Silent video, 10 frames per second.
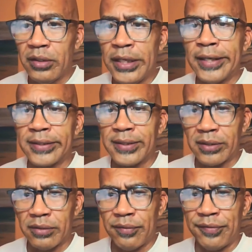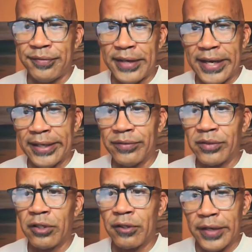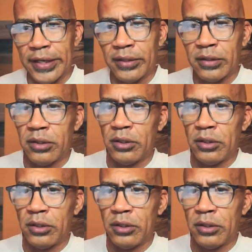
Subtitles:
Yes, fives, great.